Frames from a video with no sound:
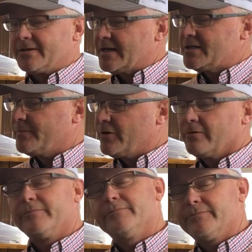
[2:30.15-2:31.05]
It's got some
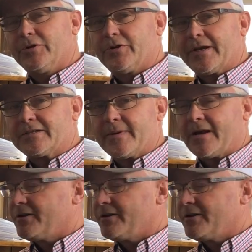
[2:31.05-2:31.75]
other good things about